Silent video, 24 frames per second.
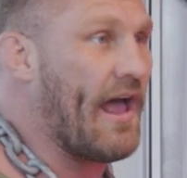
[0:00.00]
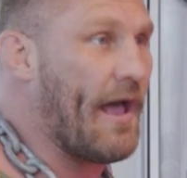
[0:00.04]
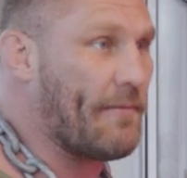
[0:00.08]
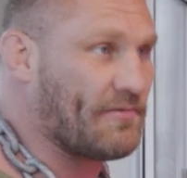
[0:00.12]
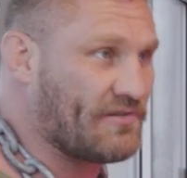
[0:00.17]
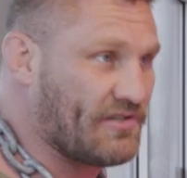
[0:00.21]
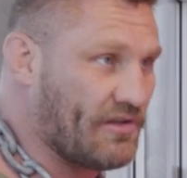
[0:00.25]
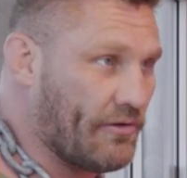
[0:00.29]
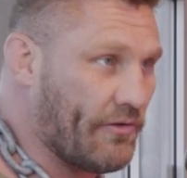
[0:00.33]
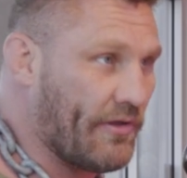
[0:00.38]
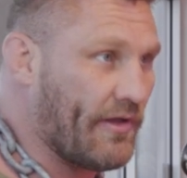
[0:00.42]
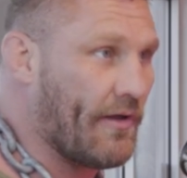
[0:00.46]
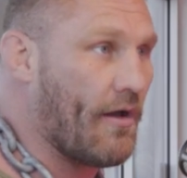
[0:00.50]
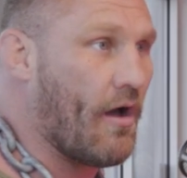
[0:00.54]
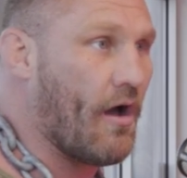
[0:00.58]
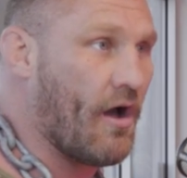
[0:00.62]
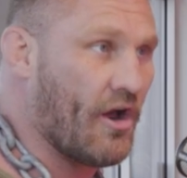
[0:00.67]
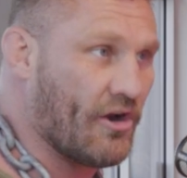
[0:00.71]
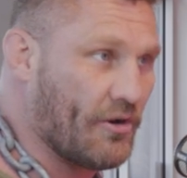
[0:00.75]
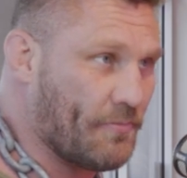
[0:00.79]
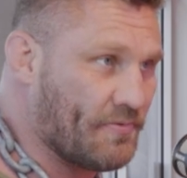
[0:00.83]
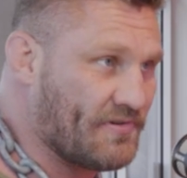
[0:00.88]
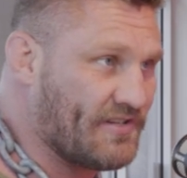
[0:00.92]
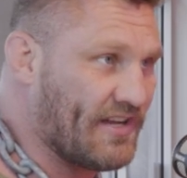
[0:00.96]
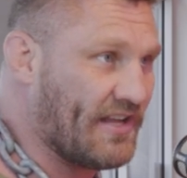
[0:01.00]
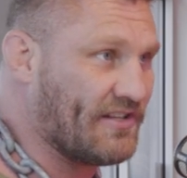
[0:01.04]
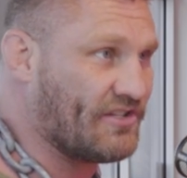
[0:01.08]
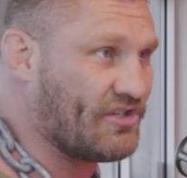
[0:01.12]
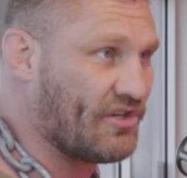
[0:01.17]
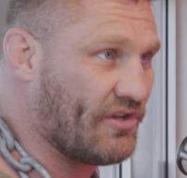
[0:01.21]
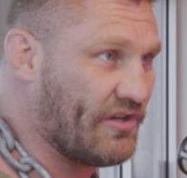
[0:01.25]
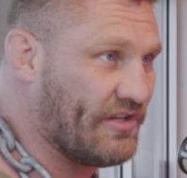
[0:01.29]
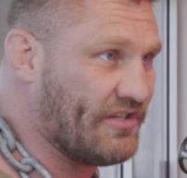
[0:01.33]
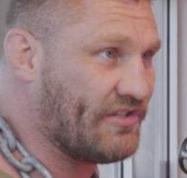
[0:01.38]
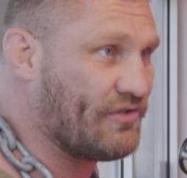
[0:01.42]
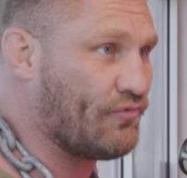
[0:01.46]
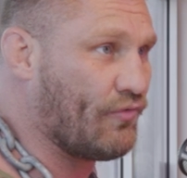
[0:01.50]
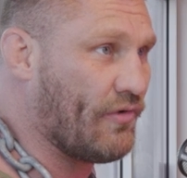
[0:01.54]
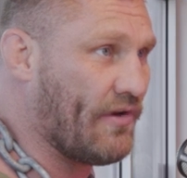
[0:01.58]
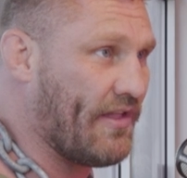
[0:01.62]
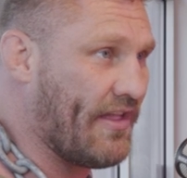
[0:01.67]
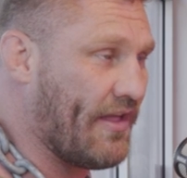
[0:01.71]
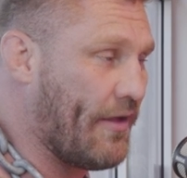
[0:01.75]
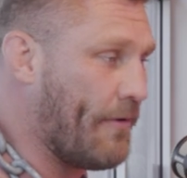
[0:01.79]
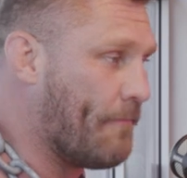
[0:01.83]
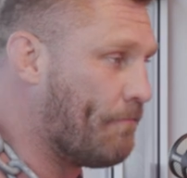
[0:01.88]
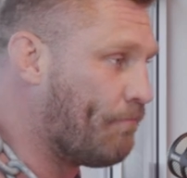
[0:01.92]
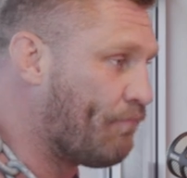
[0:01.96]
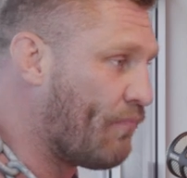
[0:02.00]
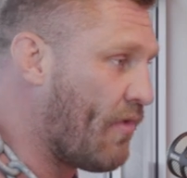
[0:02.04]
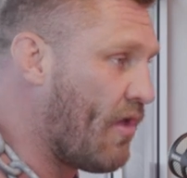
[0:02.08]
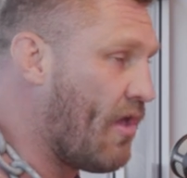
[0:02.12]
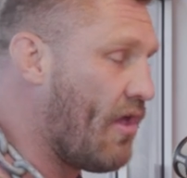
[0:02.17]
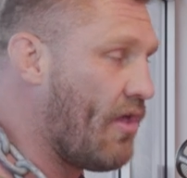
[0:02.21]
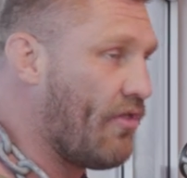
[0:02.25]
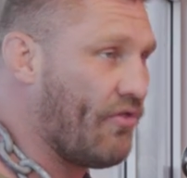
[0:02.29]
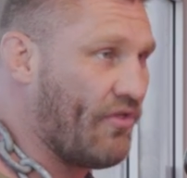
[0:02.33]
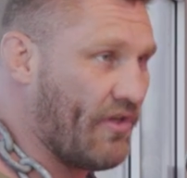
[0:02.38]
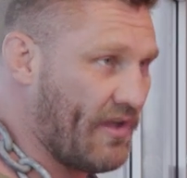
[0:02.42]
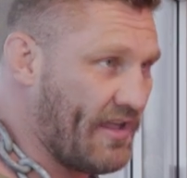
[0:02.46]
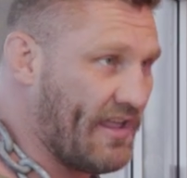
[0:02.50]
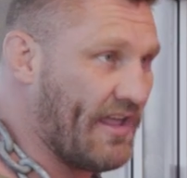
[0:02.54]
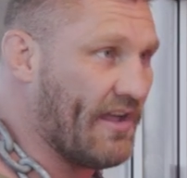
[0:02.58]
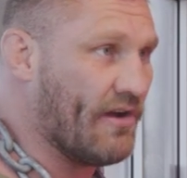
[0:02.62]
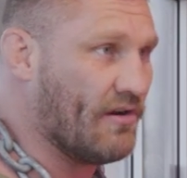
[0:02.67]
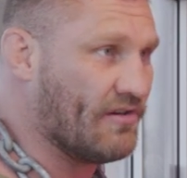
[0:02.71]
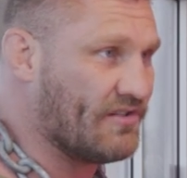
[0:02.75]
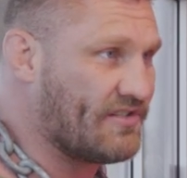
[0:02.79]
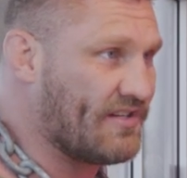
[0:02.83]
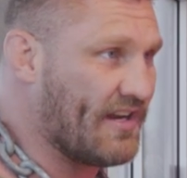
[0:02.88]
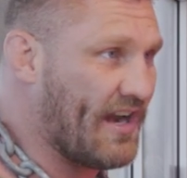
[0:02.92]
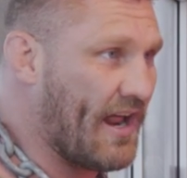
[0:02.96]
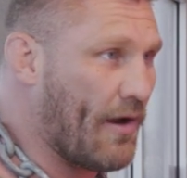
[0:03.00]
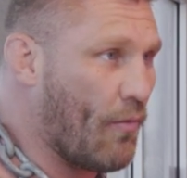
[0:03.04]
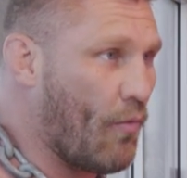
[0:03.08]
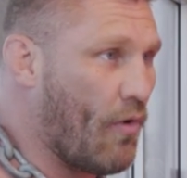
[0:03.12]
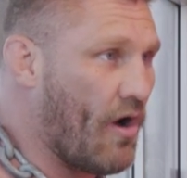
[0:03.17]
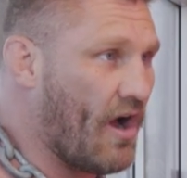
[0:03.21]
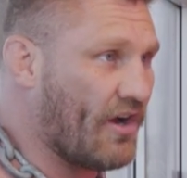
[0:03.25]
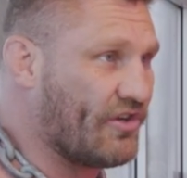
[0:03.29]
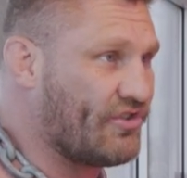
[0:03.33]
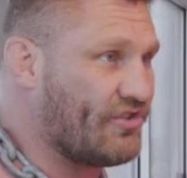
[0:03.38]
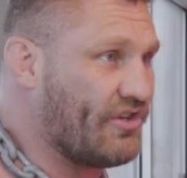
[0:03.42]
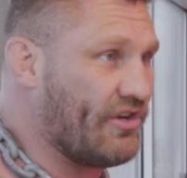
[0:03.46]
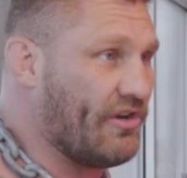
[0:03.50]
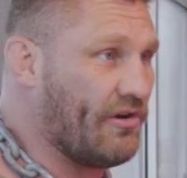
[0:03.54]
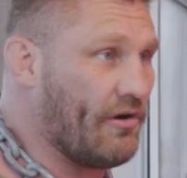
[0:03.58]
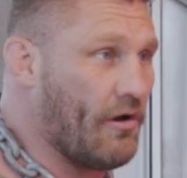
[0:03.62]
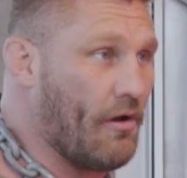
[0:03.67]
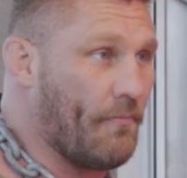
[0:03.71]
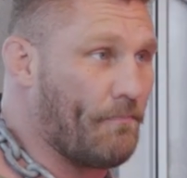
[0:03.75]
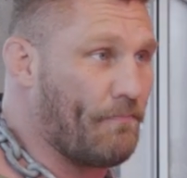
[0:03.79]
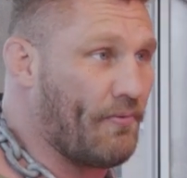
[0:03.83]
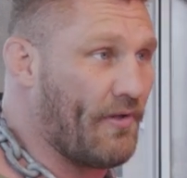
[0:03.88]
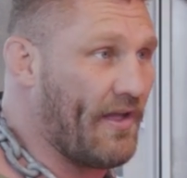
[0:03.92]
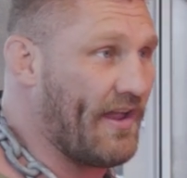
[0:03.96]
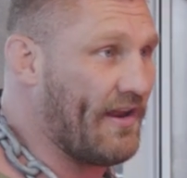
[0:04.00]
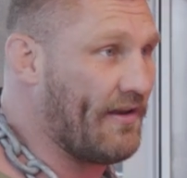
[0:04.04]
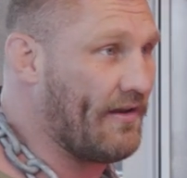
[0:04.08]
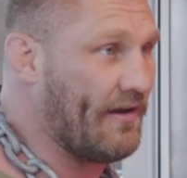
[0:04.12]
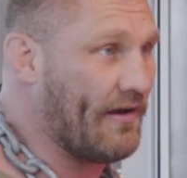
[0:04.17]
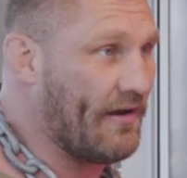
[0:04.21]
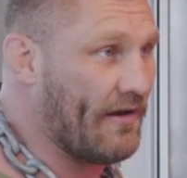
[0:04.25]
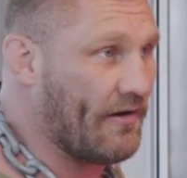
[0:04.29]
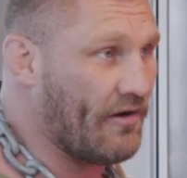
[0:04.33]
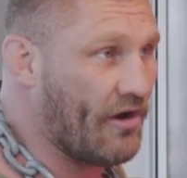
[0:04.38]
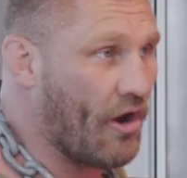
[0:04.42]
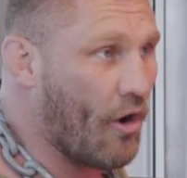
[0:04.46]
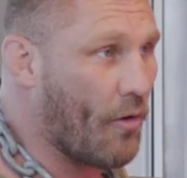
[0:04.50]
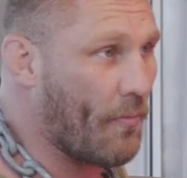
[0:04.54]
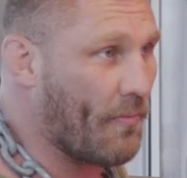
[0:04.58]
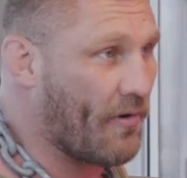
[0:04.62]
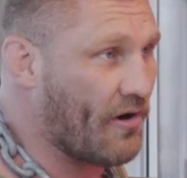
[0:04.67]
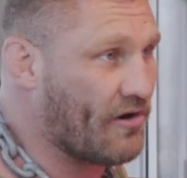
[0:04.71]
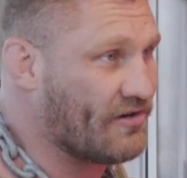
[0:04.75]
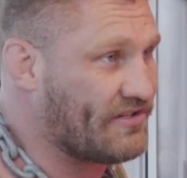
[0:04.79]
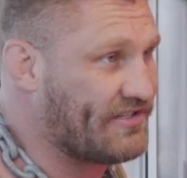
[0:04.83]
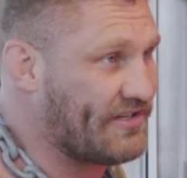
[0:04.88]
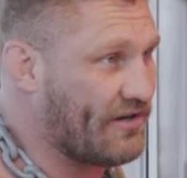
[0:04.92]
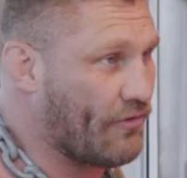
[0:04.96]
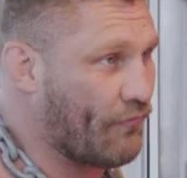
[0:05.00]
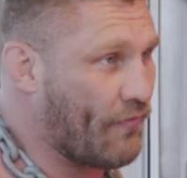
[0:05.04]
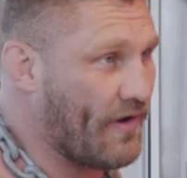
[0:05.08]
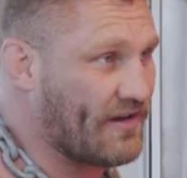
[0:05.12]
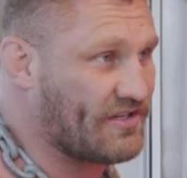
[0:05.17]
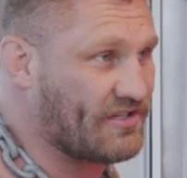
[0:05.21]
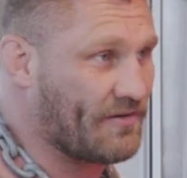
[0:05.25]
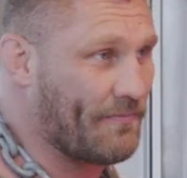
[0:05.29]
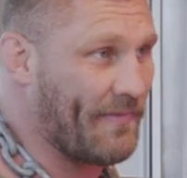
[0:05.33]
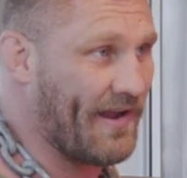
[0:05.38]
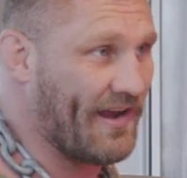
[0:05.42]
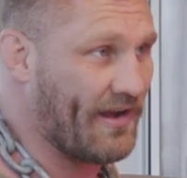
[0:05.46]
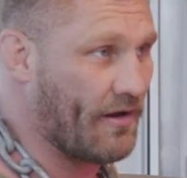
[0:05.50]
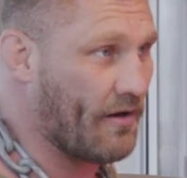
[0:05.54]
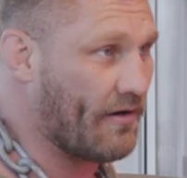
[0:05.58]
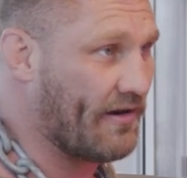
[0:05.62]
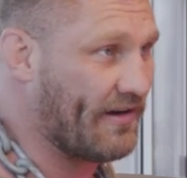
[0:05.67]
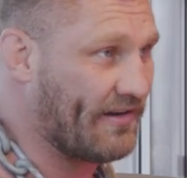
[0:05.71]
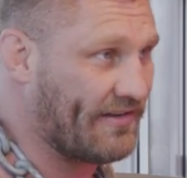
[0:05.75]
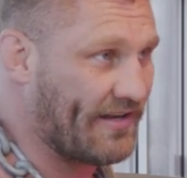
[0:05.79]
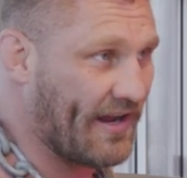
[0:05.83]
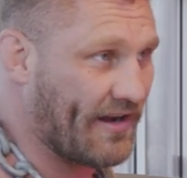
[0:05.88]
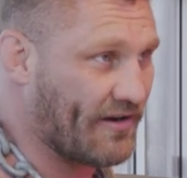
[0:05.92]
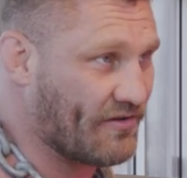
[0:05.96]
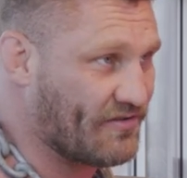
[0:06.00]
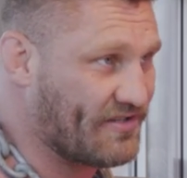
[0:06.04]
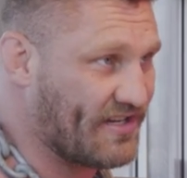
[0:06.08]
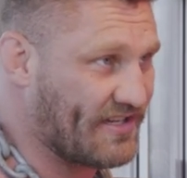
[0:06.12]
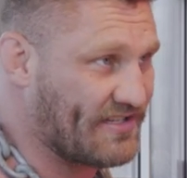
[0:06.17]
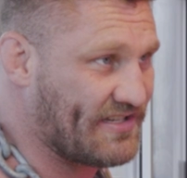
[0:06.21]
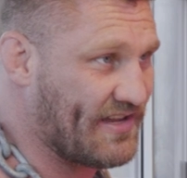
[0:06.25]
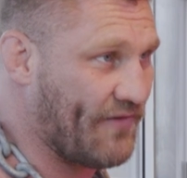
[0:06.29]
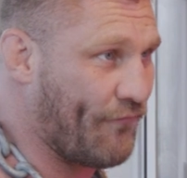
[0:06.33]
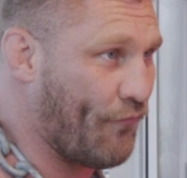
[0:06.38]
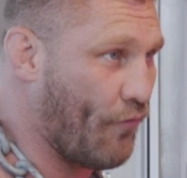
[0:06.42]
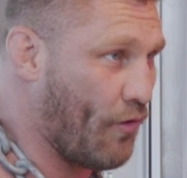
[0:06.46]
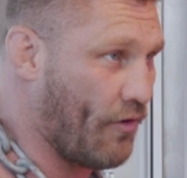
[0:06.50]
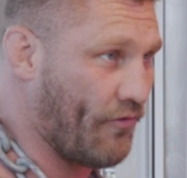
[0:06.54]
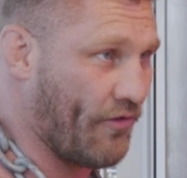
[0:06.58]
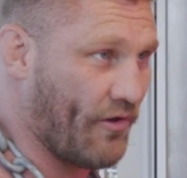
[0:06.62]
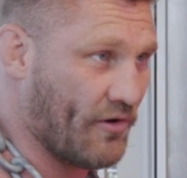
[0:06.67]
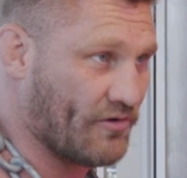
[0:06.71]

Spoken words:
Absolutely, 100%. So this is really the years that I watched, playing No Mercy or WrestleMania on Nintendo 64.